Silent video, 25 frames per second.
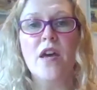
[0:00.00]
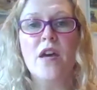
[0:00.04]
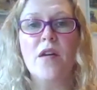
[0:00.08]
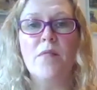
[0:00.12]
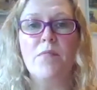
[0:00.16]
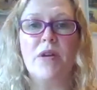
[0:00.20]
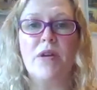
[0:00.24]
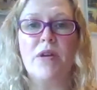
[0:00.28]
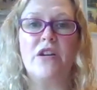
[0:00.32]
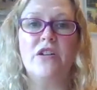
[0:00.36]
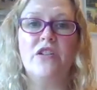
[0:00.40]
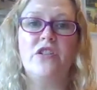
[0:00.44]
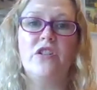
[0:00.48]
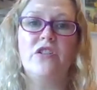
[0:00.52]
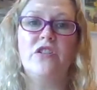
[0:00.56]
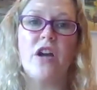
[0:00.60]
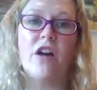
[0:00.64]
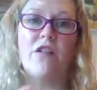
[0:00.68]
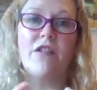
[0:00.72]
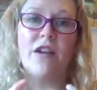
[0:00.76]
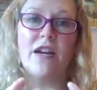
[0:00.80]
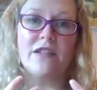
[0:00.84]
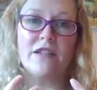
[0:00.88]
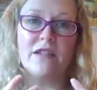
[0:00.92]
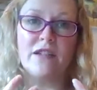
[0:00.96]
Because you
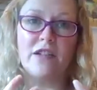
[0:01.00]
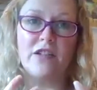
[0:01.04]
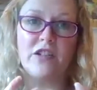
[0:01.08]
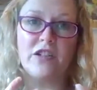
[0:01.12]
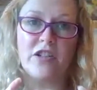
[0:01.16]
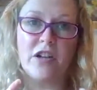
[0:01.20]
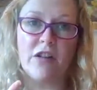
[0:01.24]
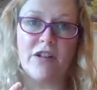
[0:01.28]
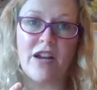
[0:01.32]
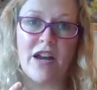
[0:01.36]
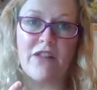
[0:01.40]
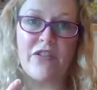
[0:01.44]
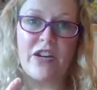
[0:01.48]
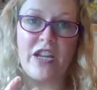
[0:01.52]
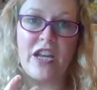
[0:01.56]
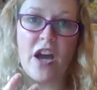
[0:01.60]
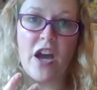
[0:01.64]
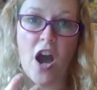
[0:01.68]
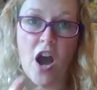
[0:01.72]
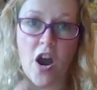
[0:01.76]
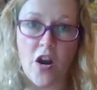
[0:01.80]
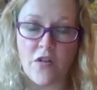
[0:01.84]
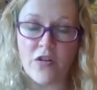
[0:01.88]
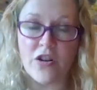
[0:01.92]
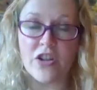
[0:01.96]
don't, as I said, you don't have any
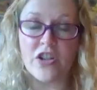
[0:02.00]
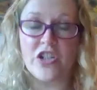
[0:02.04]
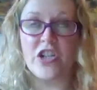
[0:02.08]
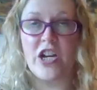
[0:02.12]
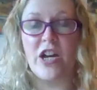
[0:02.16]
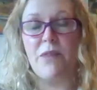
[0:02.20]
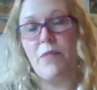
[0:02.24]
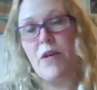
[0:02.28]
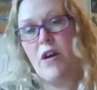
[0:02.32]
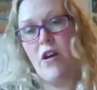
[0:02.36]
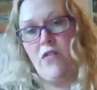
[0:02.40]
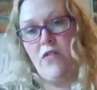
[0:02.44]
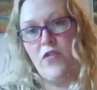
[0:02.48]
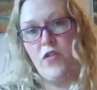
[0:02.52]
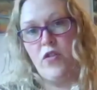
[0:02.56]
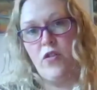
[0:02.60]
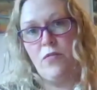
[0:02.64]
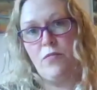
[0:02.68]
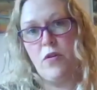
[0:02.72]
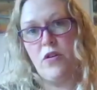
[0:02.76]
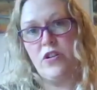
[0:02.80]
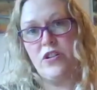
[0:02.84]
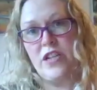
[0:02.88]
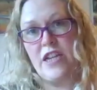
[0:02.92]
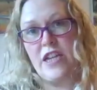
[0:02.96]
ownership of your
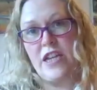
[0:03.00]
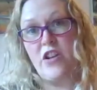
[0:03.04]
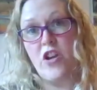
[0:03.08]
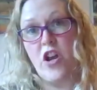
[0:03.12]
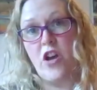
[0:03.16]
body.